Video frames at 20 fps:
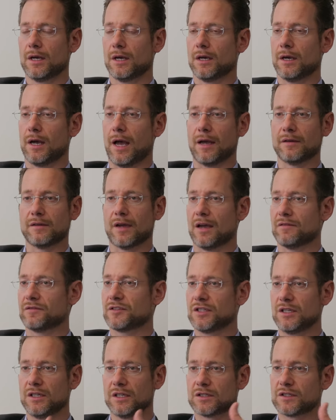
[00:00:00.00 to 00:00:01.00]
I've
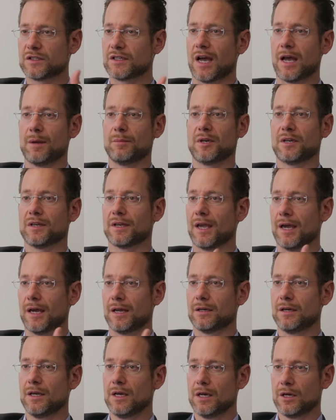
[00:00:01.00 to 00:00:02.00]
seen this time and
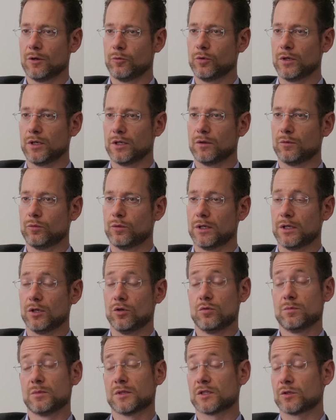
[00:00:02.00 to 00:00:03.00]
again, we
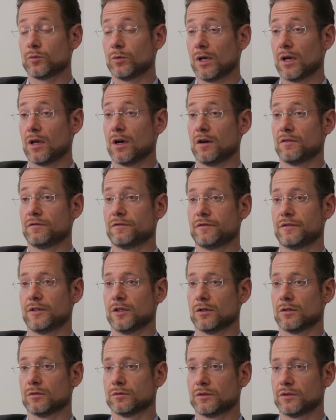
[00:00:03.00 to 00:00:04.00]
humans, we love
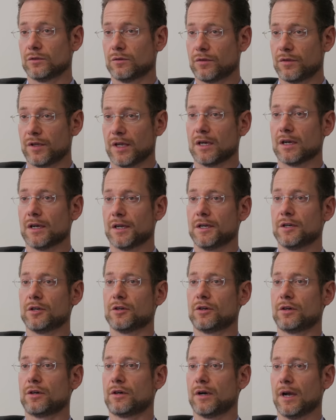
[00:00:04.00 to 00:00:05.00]
to think
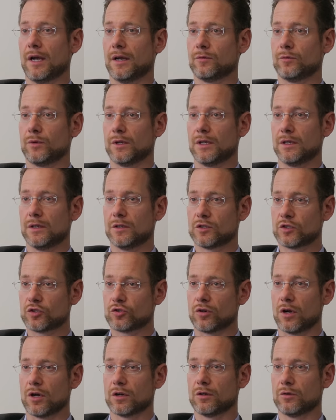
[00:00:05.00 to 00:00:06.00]
linear, and we
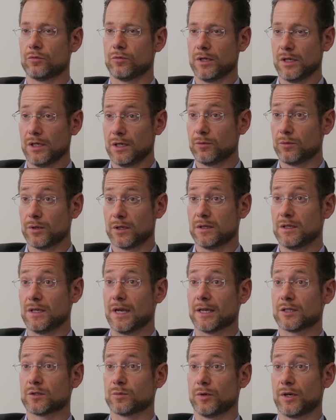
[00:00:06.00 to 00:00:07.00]
struggle really with the
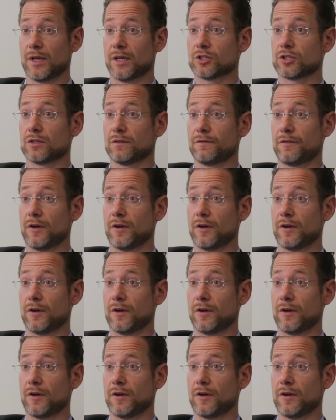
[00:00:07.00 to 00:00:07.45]
exponential